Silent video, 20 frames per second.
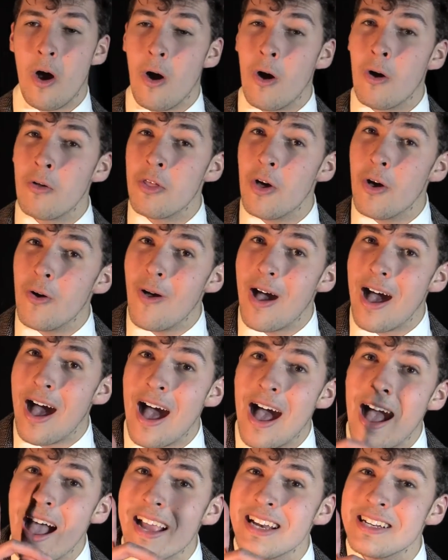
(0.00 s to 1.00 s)
Although
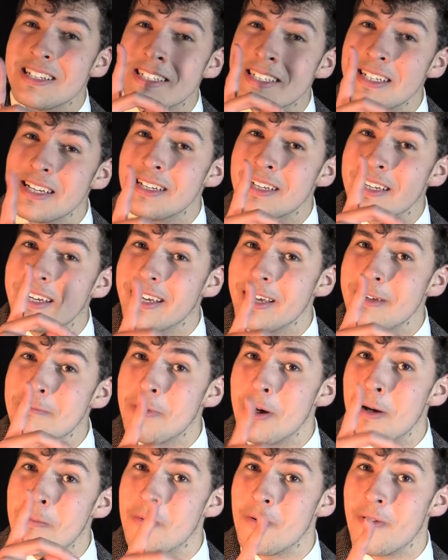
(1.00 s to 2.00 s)
I did
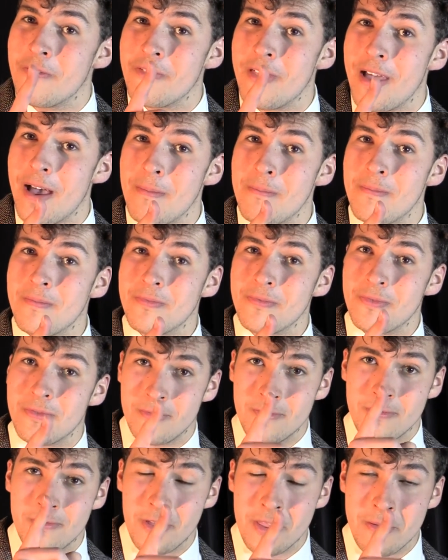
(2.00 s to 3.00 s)
keep up with them,
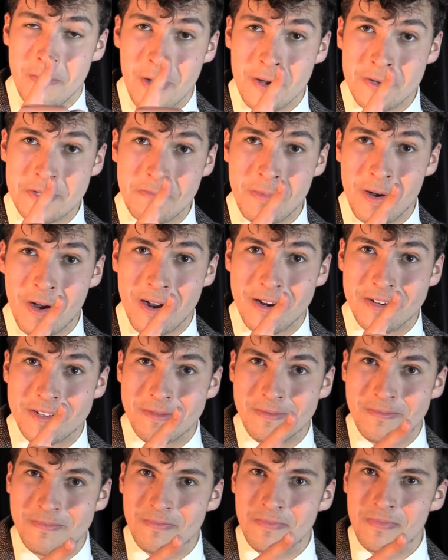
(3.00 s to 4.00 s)
for the most part.
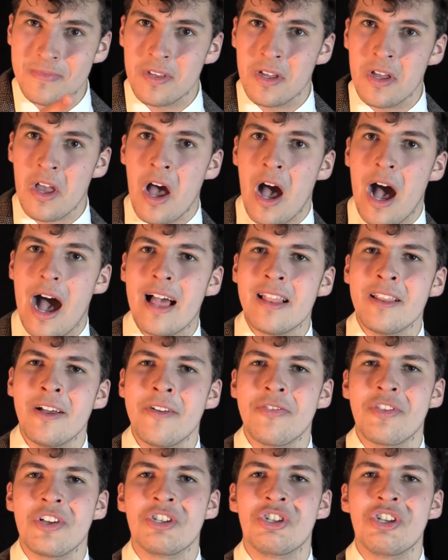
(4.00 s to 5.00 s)
I
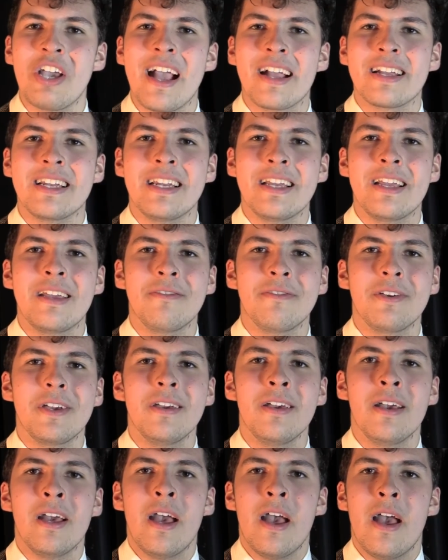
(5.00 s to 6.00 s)
learned that Jack and
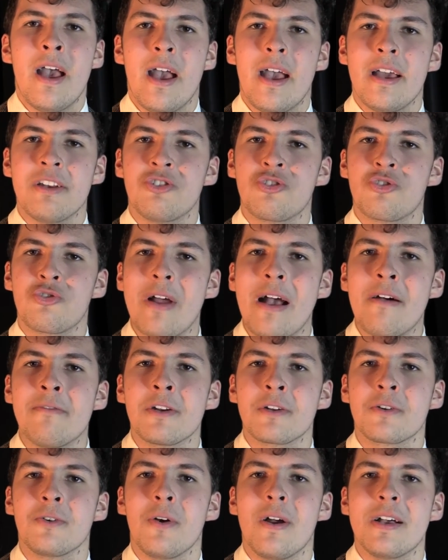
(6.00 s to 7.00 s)
Evie had
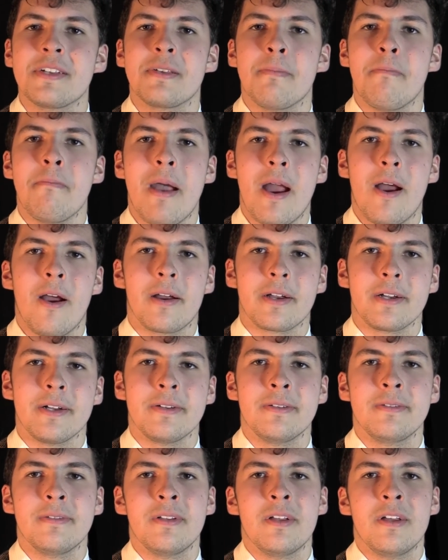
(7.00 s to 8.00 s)
traveled across America,
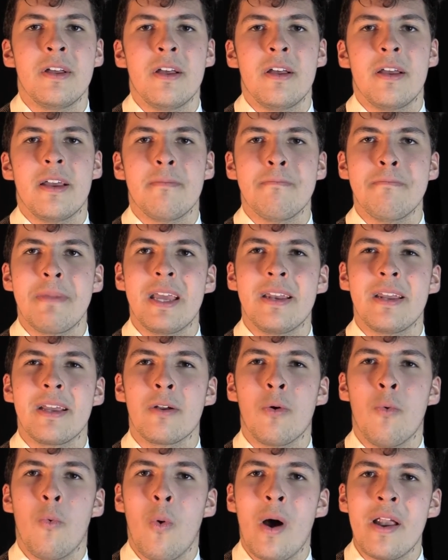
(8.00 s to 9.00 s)

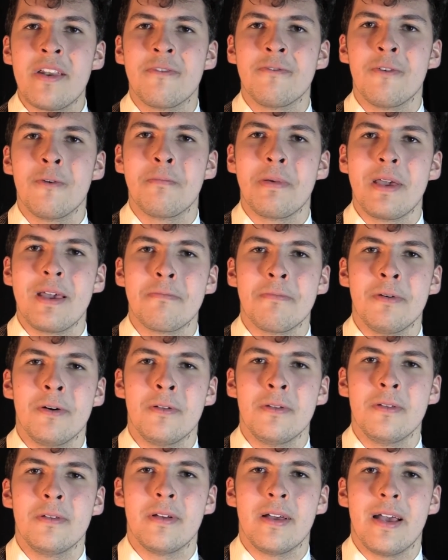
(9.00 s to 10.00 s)
meeting wonderful
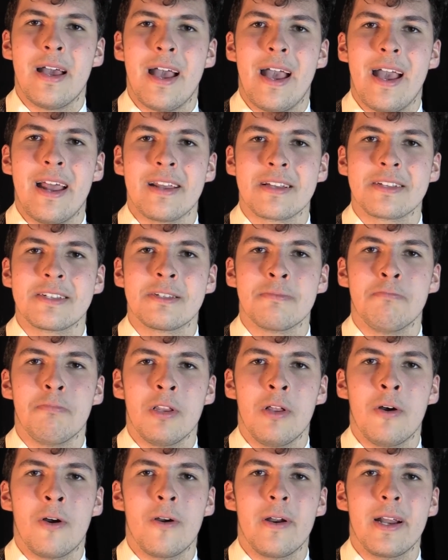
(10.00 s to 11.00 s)
people and
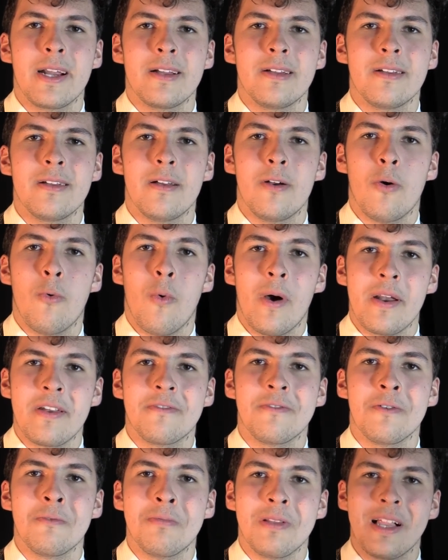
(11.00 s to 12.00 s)
exploring
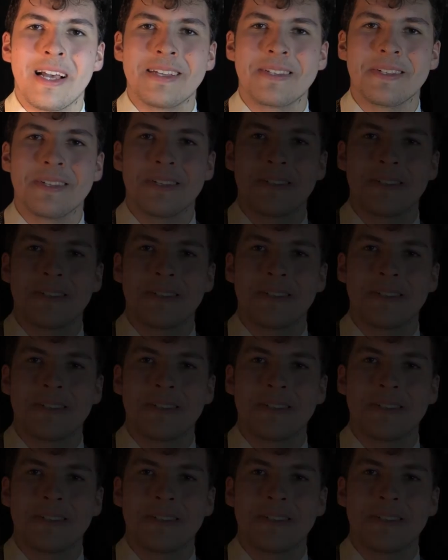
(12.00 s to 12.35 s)
wonderful places.